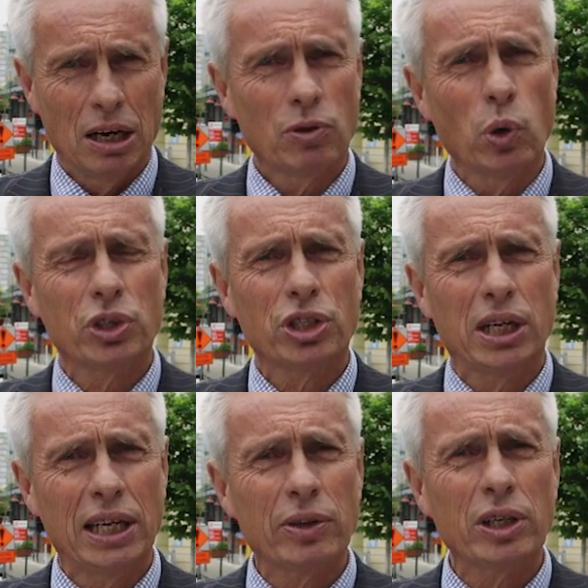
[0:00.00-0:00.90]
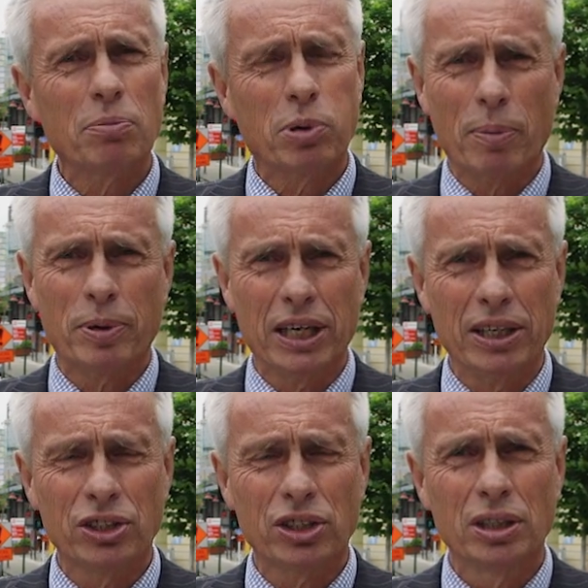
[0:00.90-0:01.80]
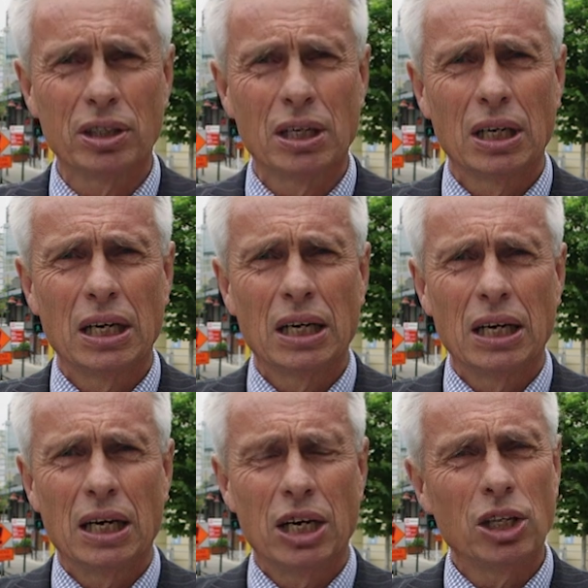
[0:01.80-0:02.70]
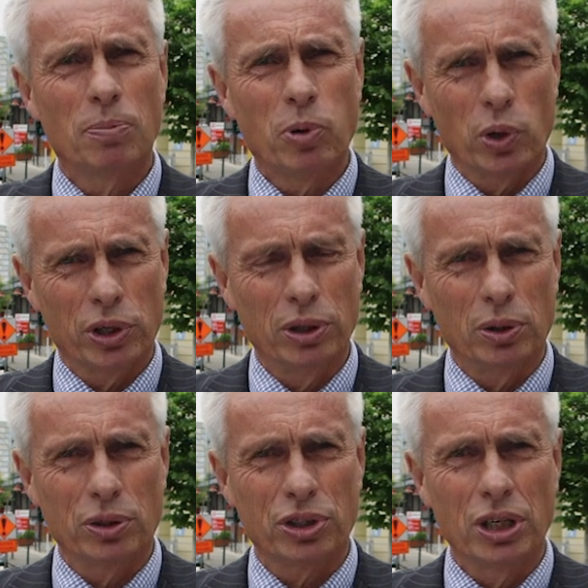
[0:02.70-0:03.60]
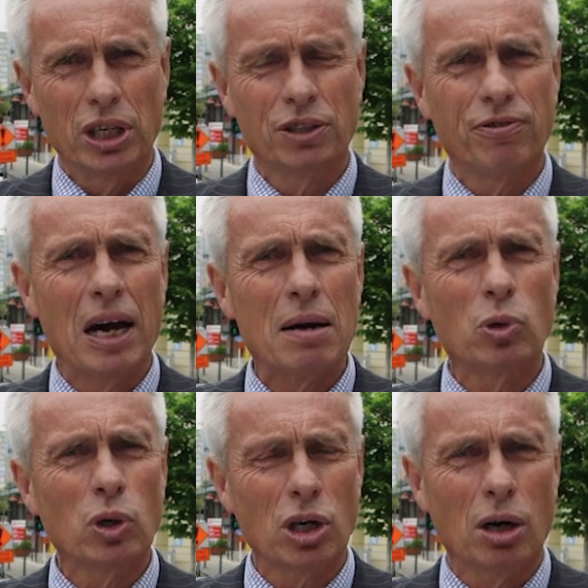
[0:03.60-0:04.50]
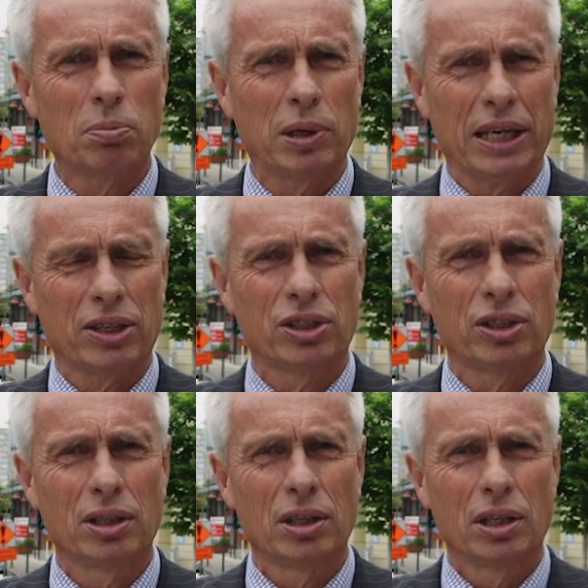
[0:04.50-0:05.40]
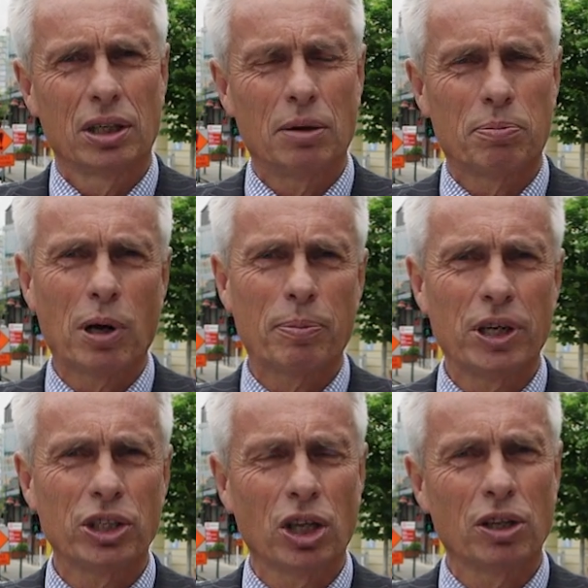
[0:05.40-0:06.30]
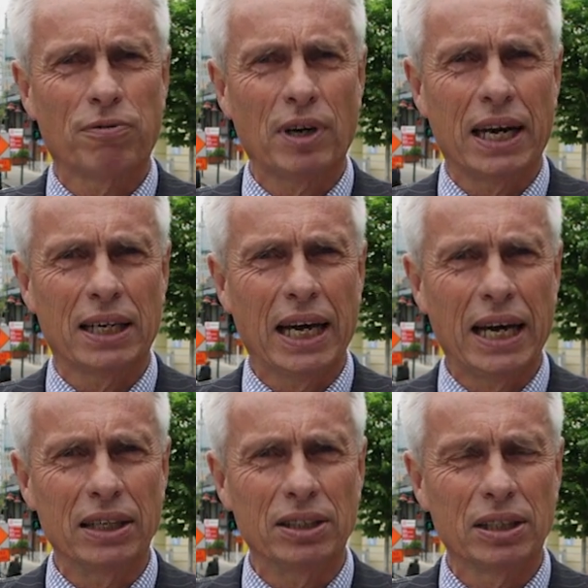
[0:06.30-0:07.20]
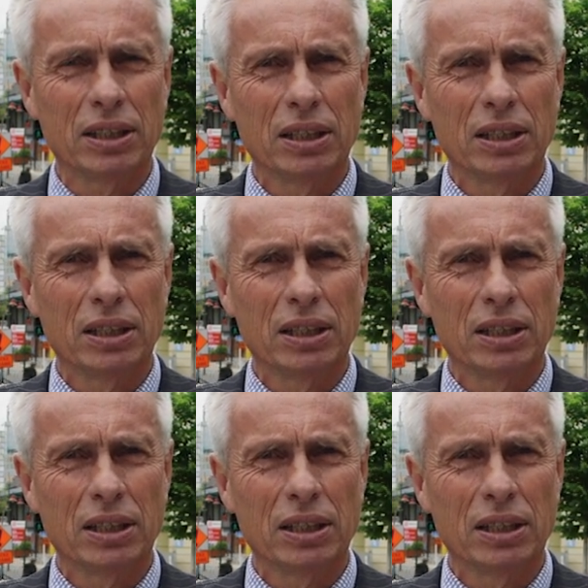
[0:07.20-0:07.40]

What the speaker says: Of course, clearing properties in the Port Hills is far more complex than properties on the flat land.